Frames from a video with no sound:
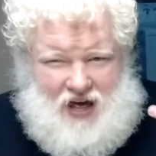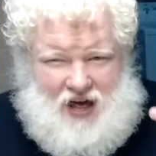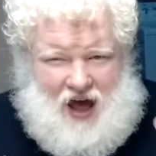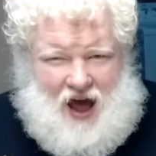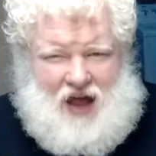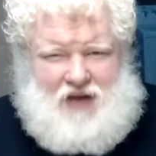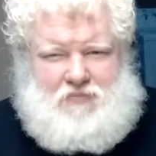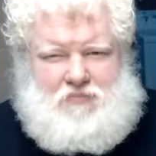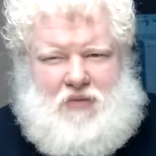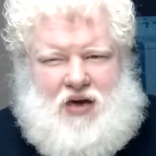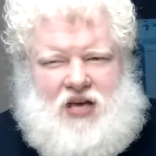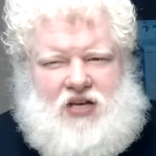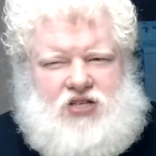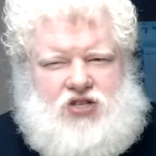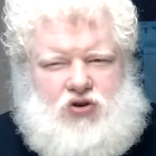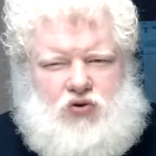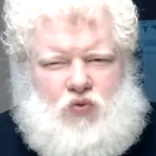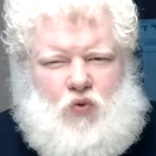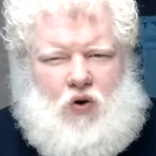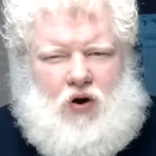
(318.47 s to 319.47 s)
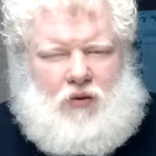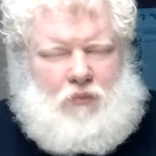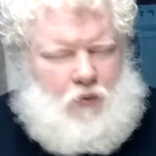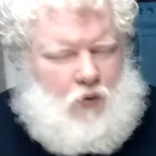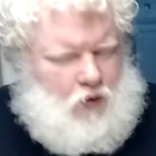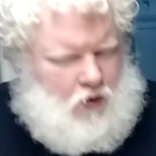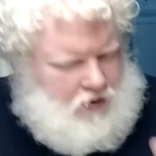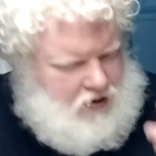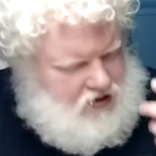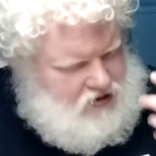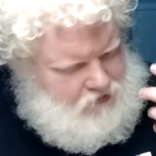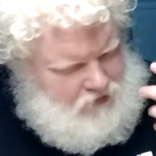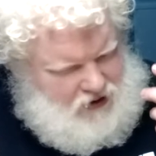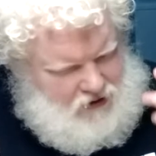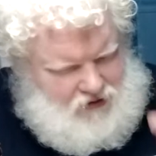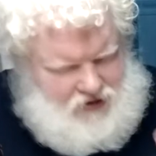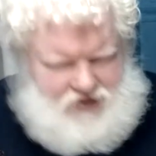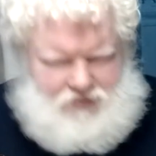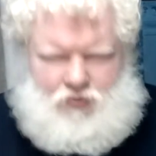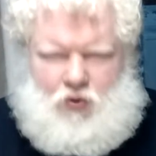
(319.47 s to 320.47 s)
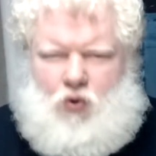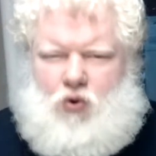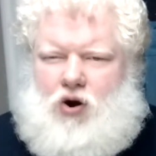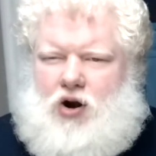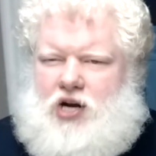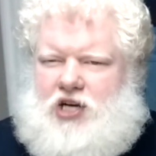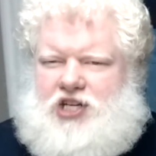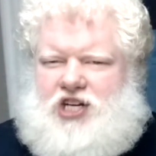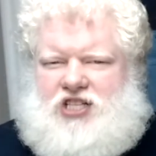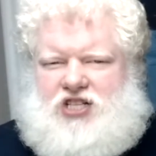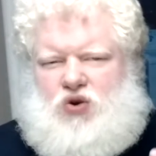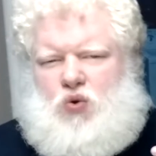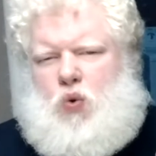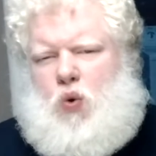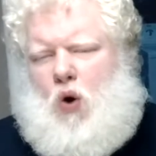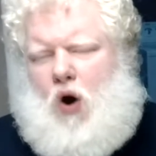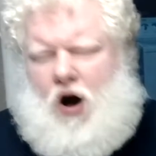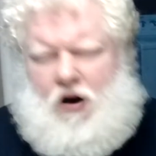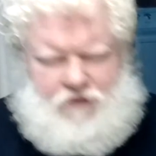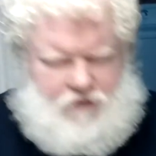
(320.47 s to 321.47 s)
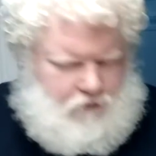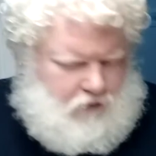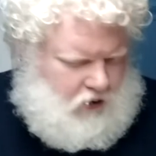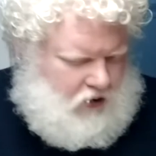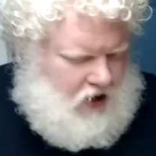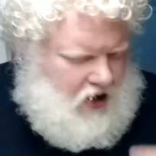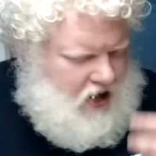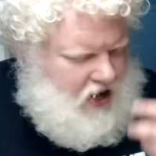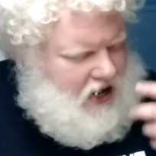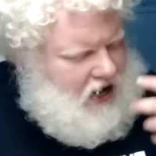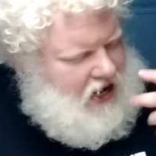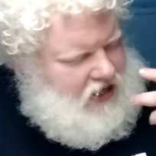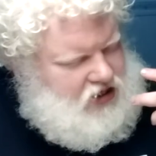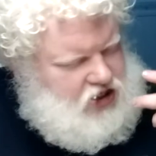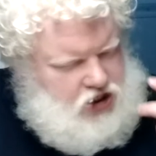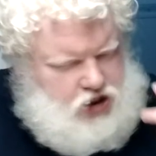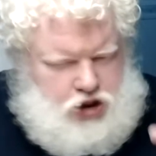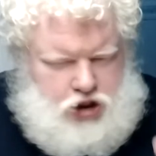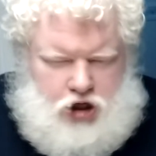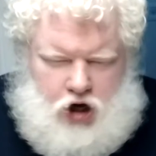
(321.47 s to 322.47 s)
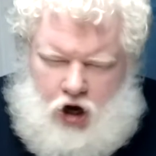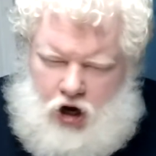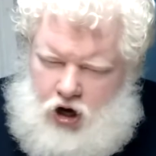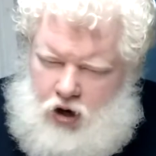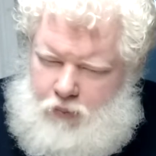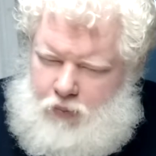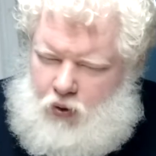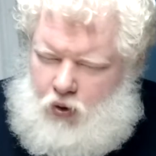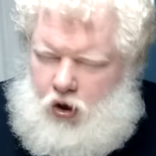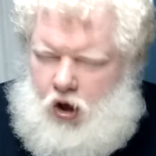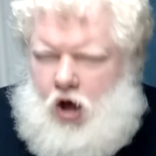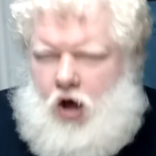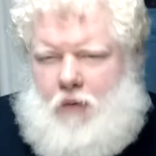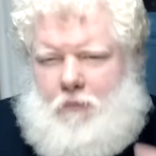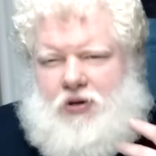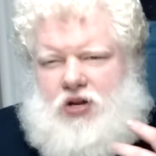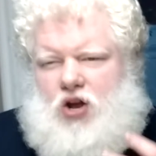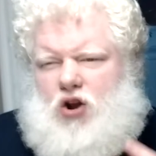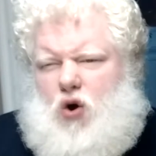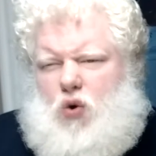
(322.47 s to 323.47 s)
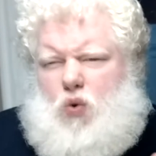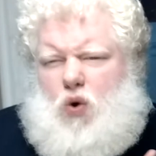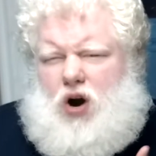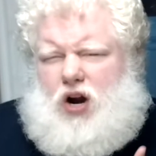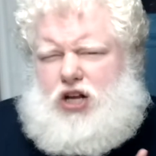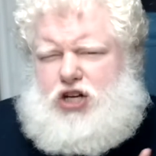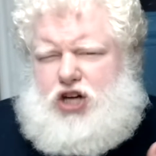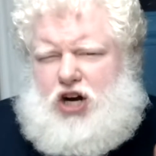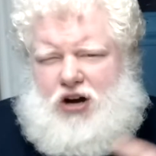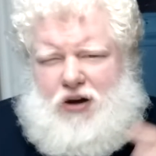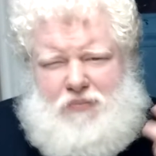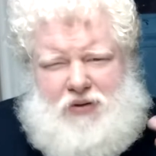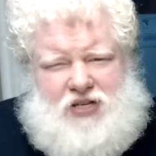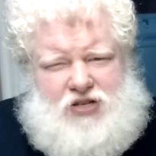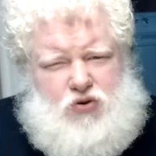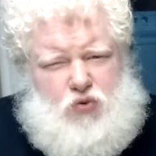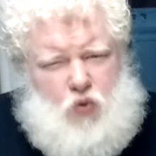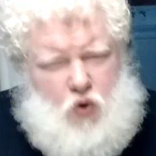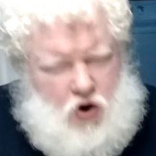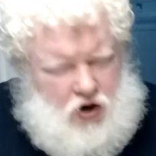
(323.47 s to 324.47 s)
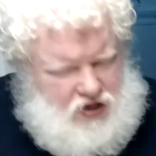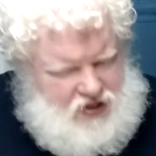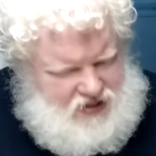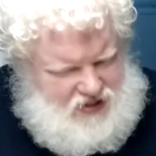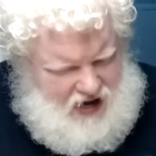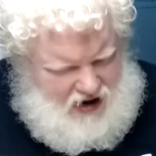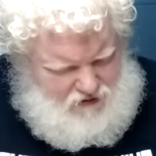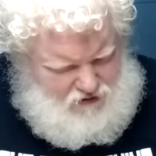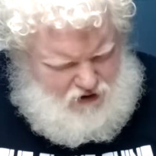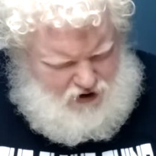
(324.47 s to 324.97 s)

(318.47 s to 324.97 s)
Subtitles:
and makes you want more. This beer is Moorish, it's quaffable, it's chuggable, but you don't want to chug it because you want to savor